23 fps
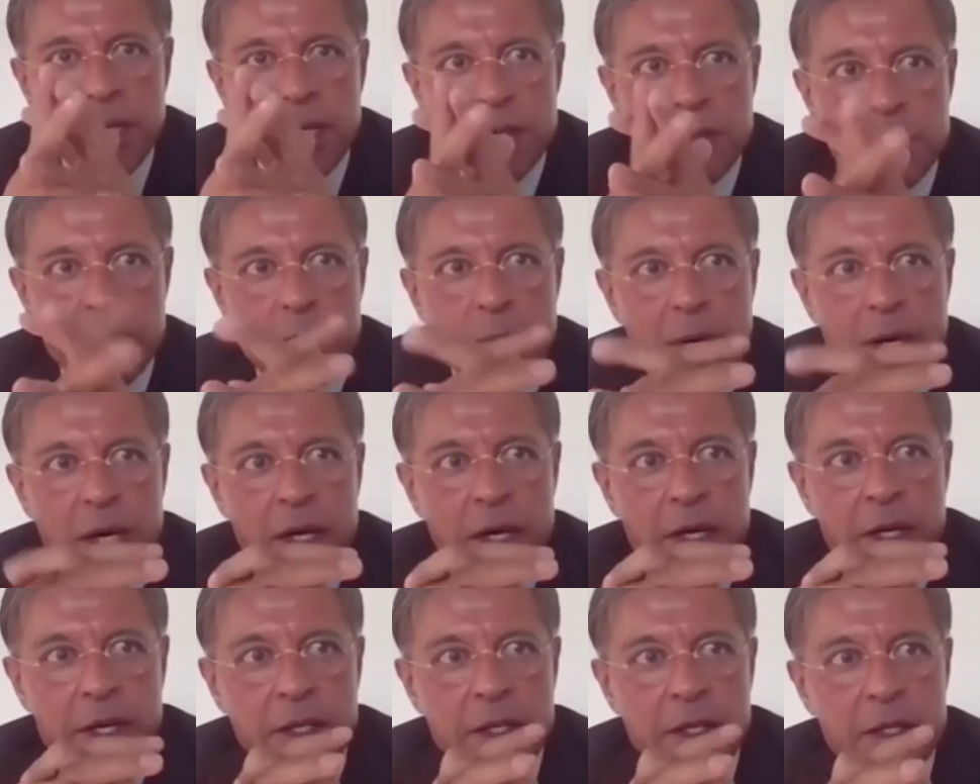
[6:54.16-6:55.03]
is
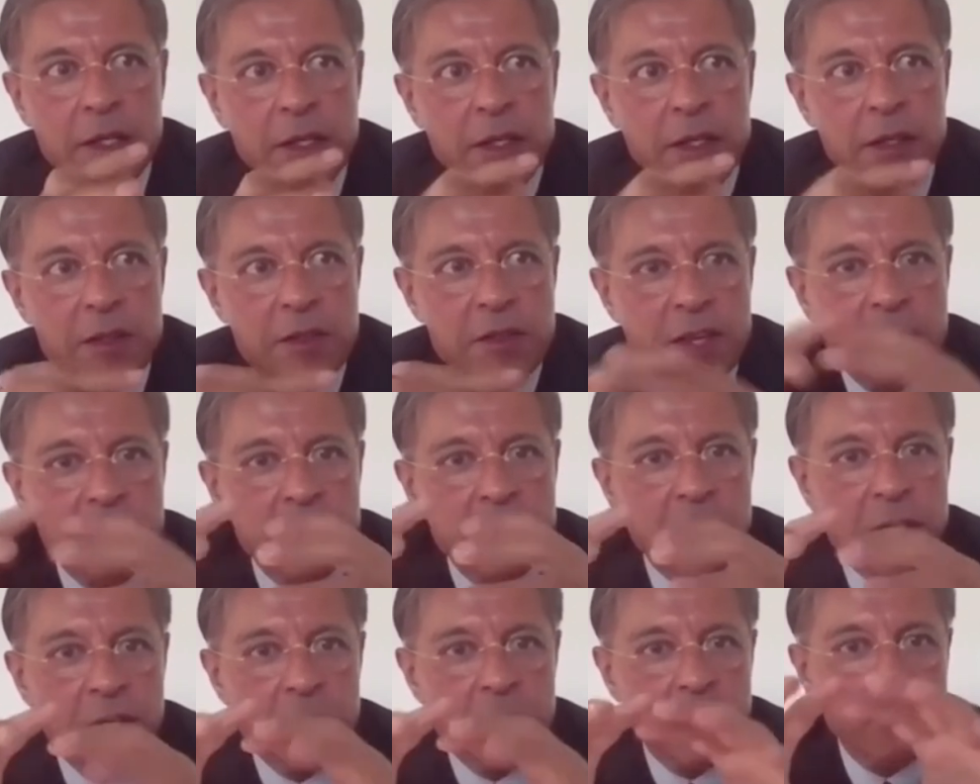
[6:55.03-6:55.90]
by
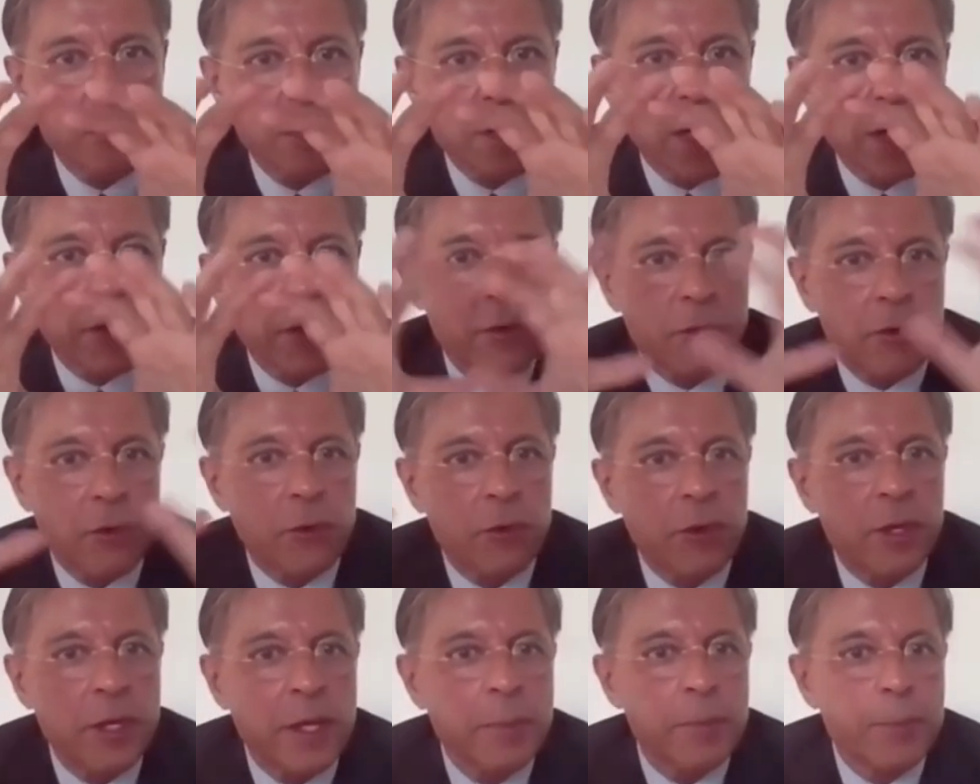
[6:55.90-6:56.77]
setting what I
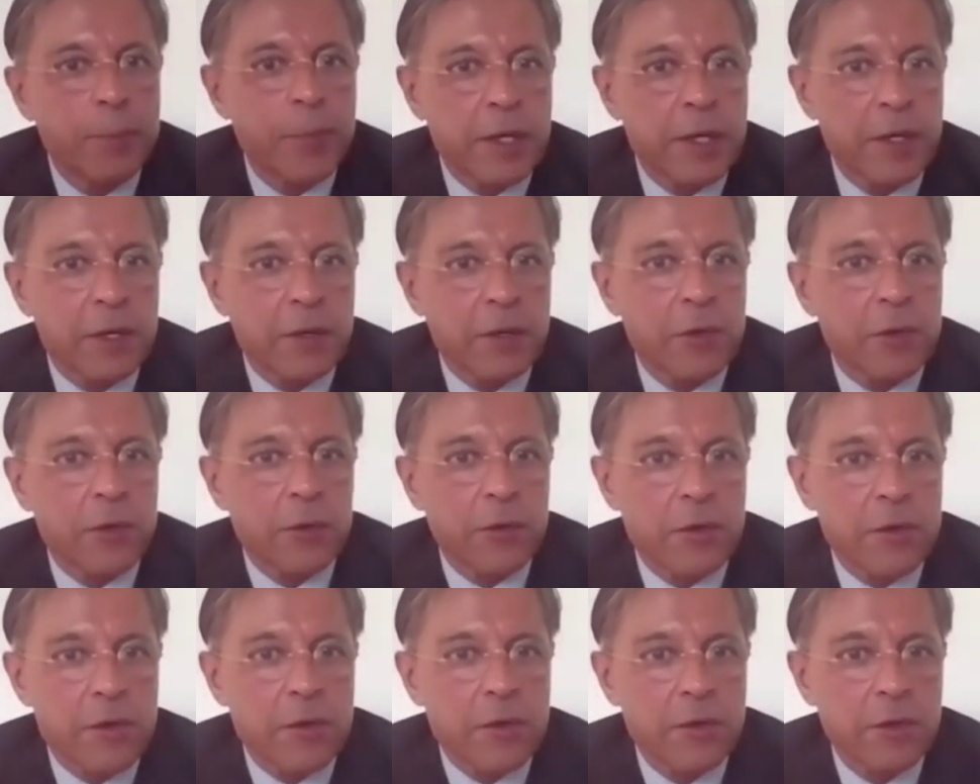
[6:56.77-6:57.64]
call Olympic
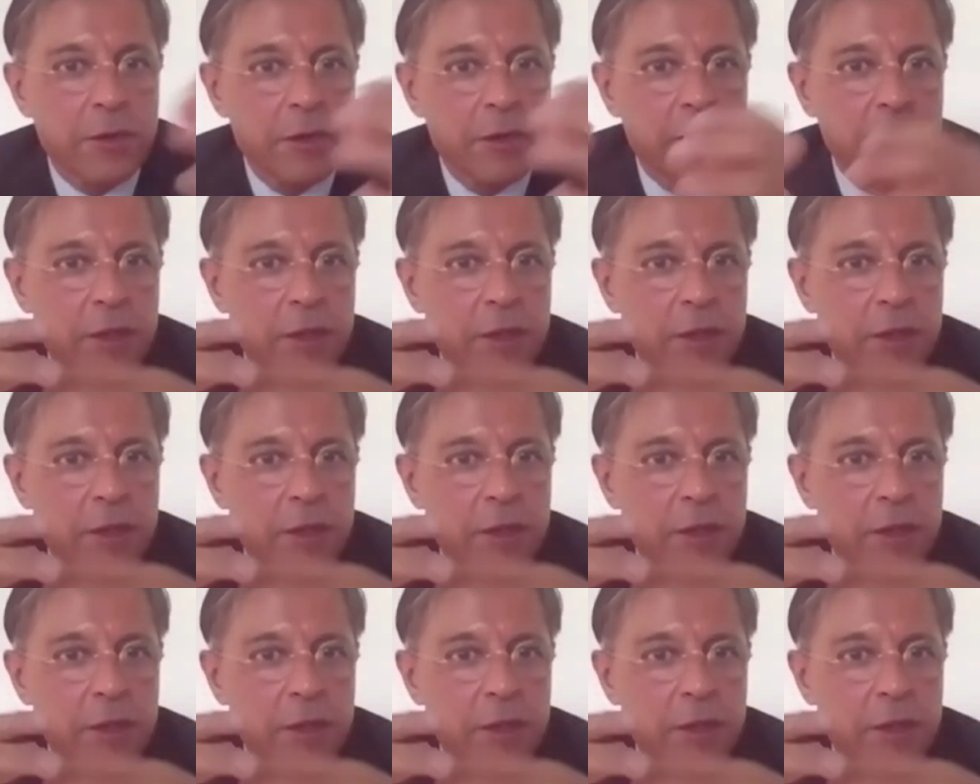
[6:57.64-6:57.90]
goals,